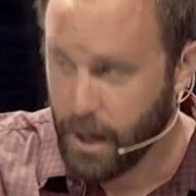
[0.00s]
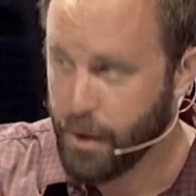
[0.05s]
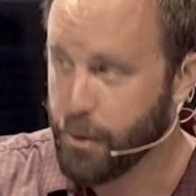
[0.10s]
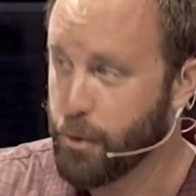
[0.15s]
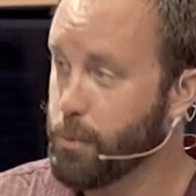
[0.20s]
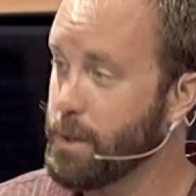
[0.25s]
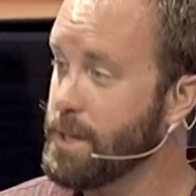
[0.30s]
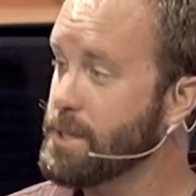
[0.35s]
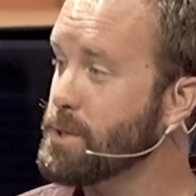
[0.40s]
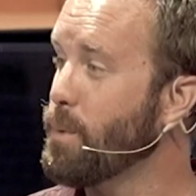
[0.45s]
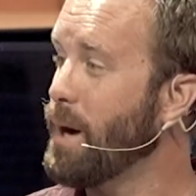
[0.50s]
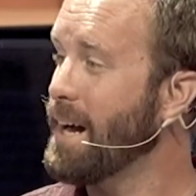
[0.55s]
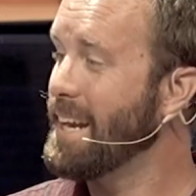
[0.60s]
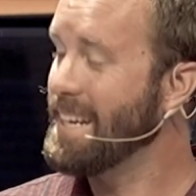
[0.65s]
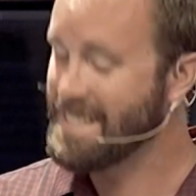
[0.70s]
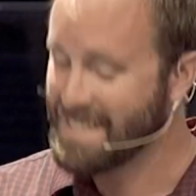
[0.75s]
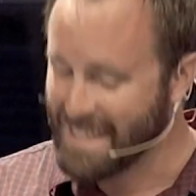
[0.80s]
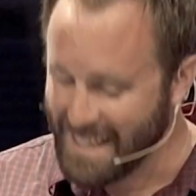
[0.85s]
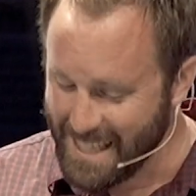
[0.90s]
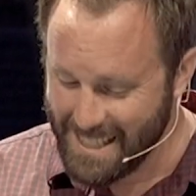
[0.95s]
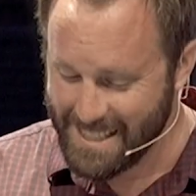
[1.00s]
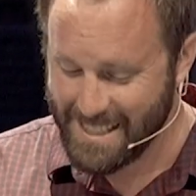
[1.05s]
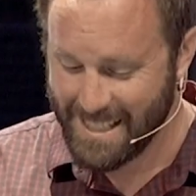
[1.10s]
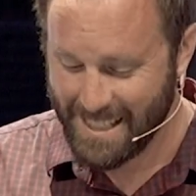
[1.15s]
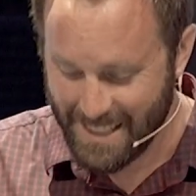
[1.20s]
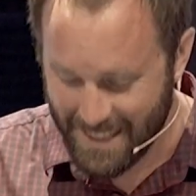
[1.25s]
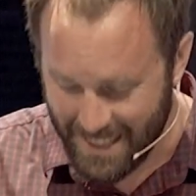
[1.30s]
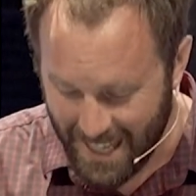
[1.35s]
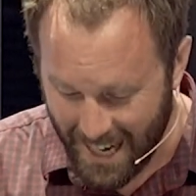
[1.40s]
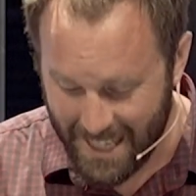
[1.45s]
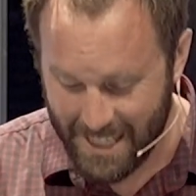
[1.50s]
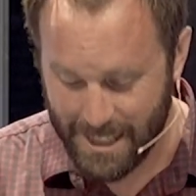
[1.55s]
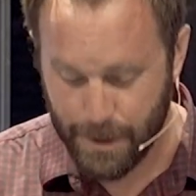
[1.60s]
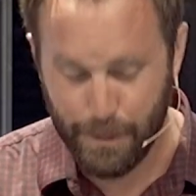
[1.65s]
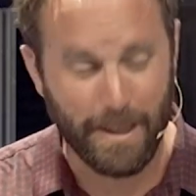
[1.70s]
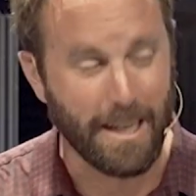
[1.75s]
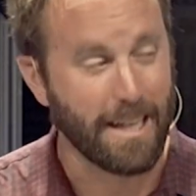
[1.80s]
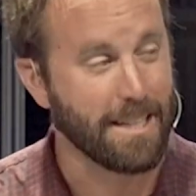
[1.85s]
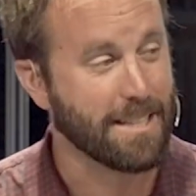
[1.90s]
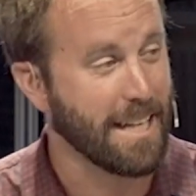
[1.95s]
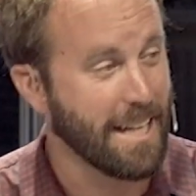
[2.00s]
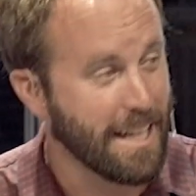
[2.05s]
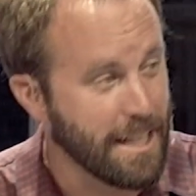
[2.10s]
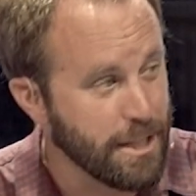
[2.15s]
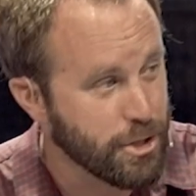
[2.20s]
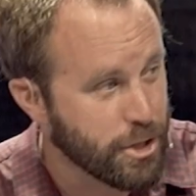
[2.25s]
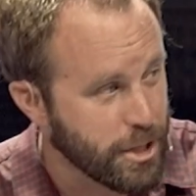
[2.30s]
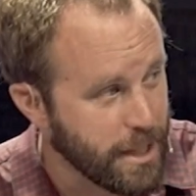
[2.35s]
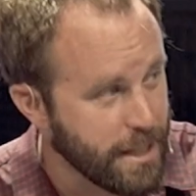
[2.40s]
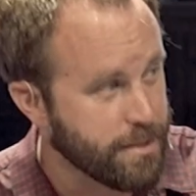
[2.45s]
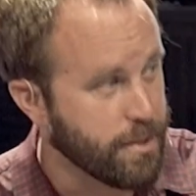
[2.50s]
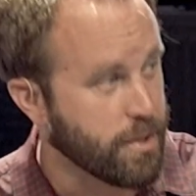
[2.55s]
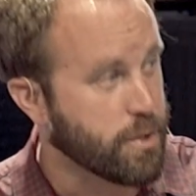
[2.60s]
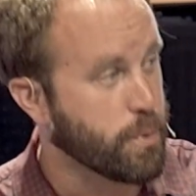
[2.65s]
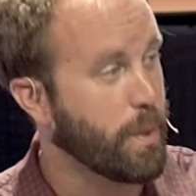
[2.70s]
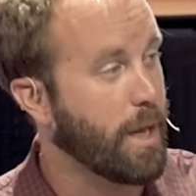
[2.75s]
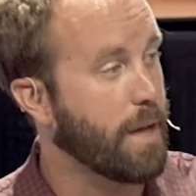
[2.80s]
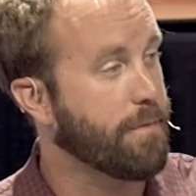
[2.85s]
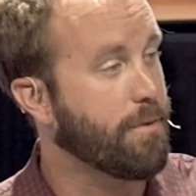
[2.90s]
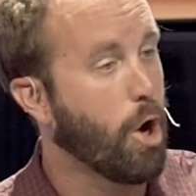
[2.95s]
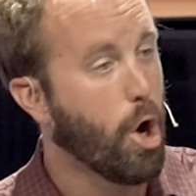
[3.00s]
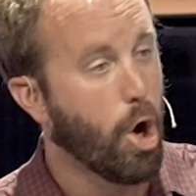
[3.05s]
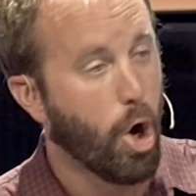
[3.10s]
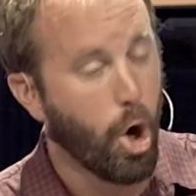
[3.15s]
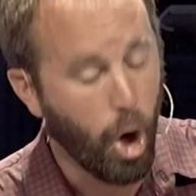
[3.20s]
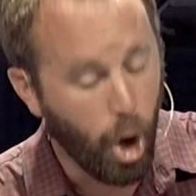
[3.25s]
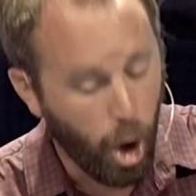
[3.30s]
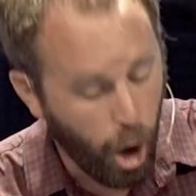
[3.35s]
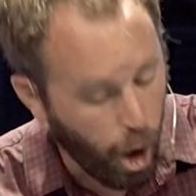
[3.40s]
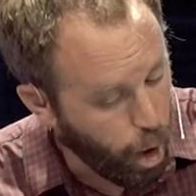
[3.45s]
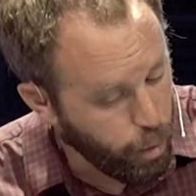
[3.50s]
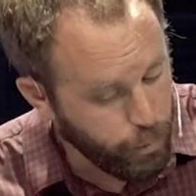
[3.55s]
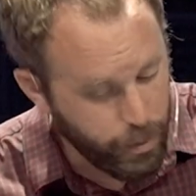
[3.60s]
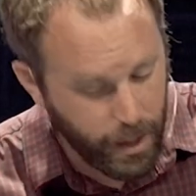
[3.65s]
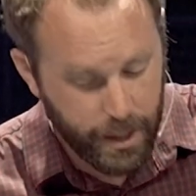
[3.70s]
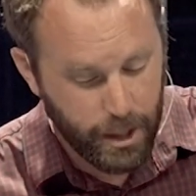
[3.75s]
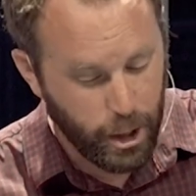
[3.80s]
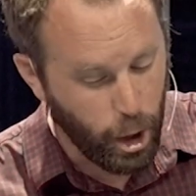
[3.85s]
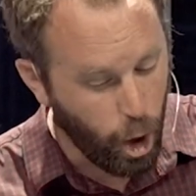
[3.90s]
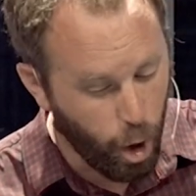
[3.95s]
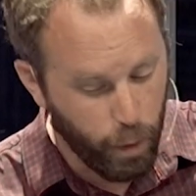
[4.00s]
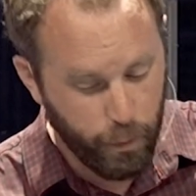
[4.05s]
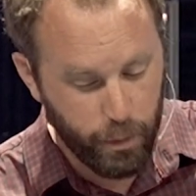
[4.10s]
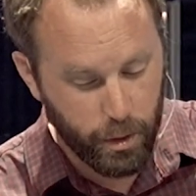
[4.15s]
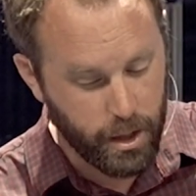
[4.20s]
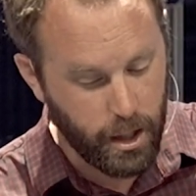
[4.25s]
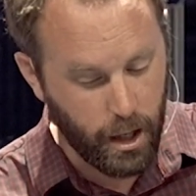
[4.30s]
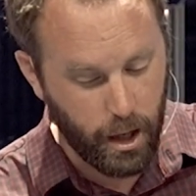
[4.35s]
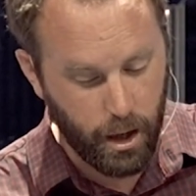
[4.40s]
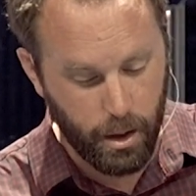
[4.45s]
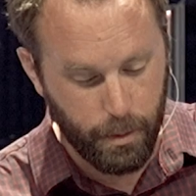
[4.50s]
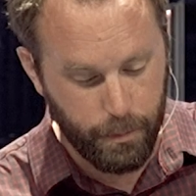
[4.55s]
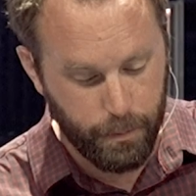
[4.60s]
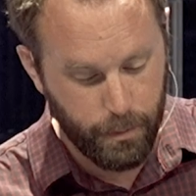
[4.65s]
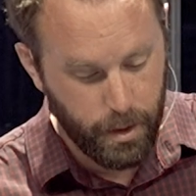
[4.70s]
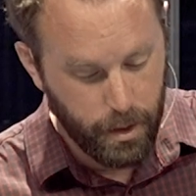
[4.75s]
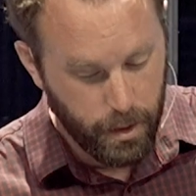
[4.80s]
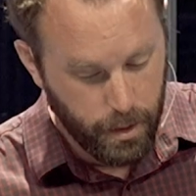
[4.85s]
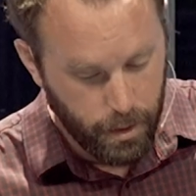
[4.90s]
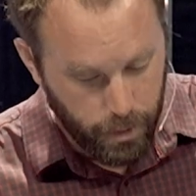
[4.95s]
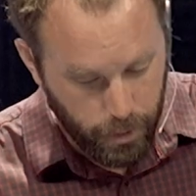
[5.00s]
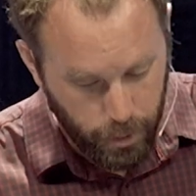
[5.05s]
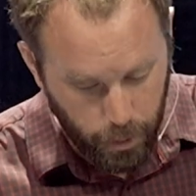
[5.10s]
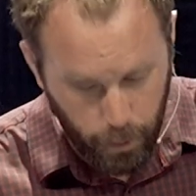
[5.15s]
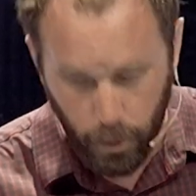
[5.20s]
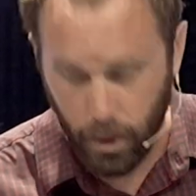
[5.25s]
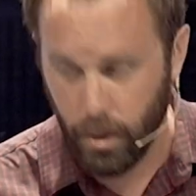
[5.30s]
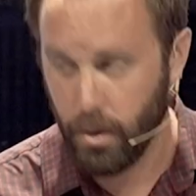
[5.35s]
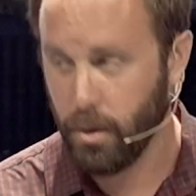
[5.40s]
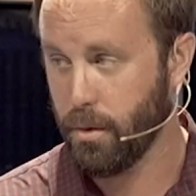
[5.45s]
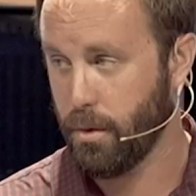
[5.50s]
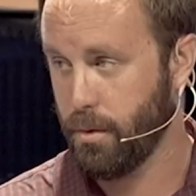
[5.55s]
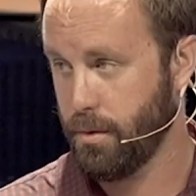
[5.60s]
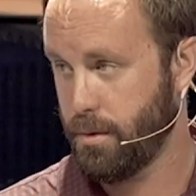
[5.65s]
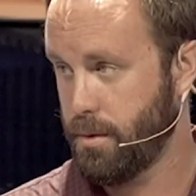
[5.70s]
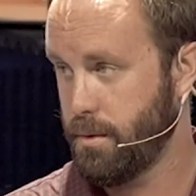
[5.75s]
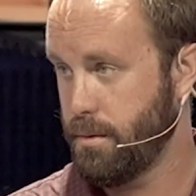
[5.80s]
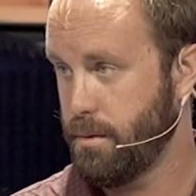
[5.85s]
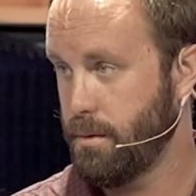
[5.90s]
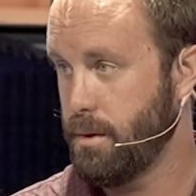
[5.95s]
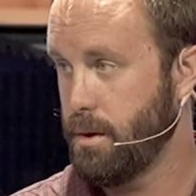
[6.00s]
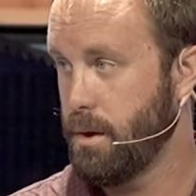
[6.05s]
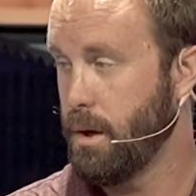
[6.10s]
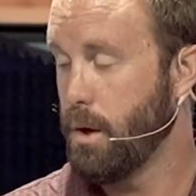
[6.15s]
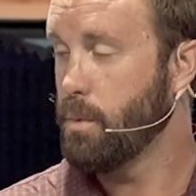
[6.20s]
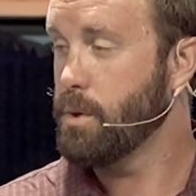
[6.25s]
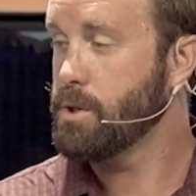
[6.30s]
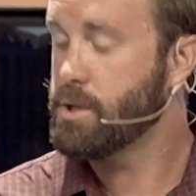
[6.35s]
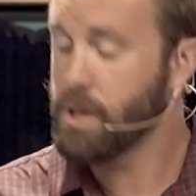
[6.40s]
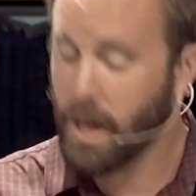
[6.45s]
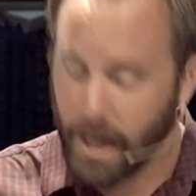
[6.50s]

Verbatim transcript: the reason why it is easy and light is because in Jesus we have already overcome the world. What